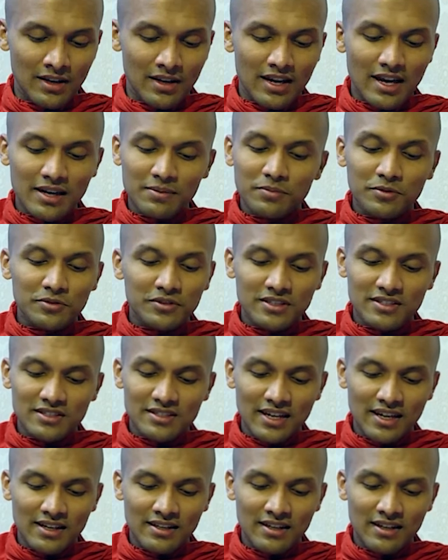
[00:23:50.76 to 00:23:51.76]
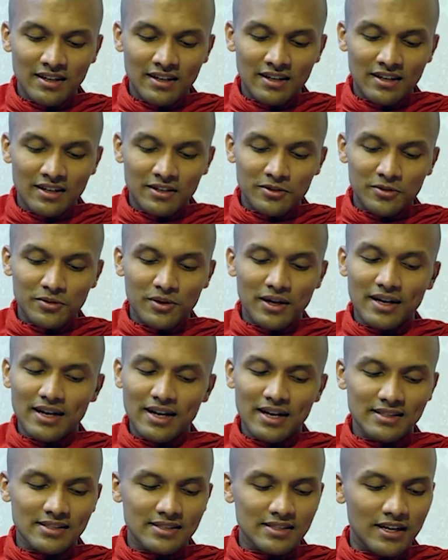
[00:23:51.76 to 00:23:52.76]
And Buddha said to
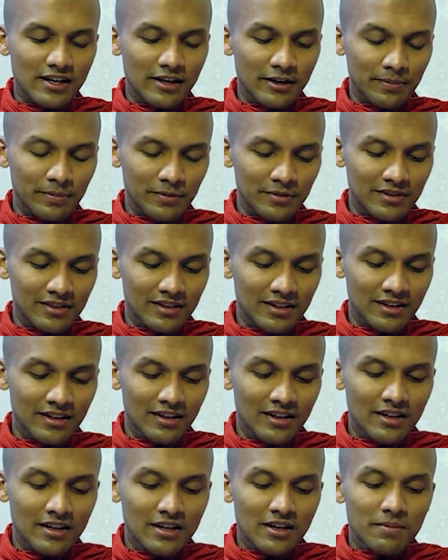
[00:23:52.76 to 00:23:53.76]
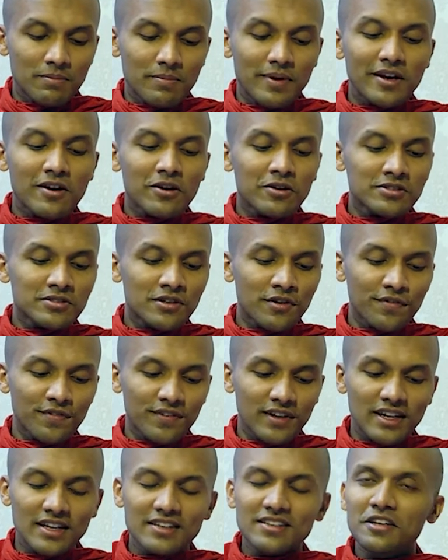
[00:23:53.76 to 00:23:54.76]
Arhat Sariputta, "Because of
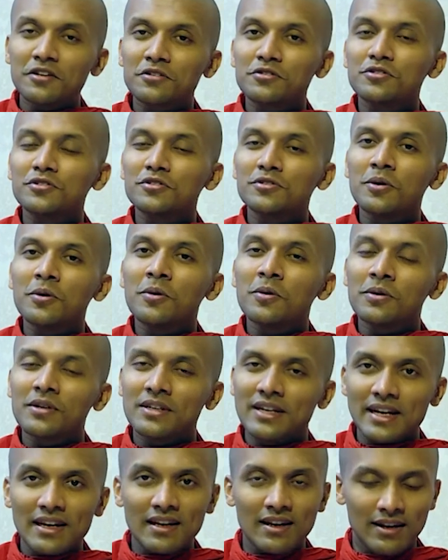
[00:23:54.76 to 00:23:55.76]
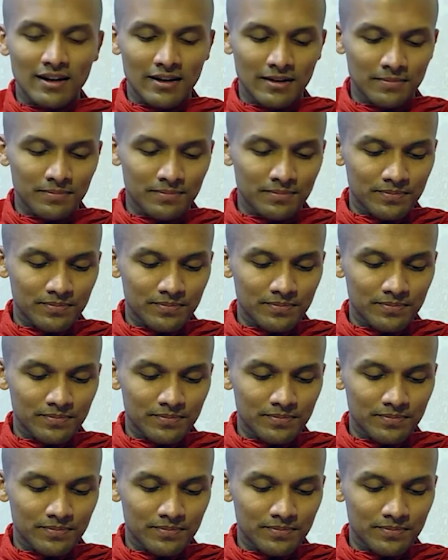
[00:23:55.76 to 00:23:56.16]
eating so little,